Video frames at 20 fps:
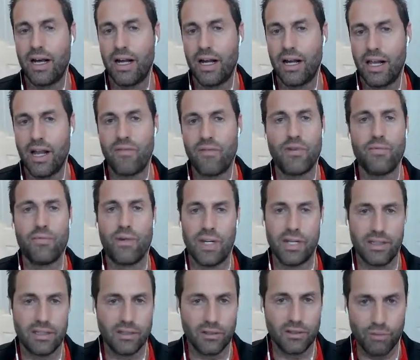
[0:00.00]
Everybody's
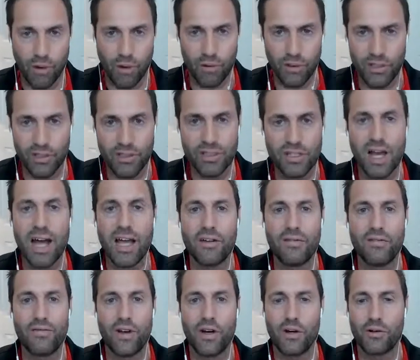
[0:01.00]
quoted
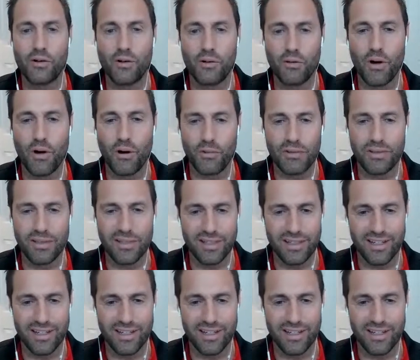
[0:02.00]
Seinfeld quotes.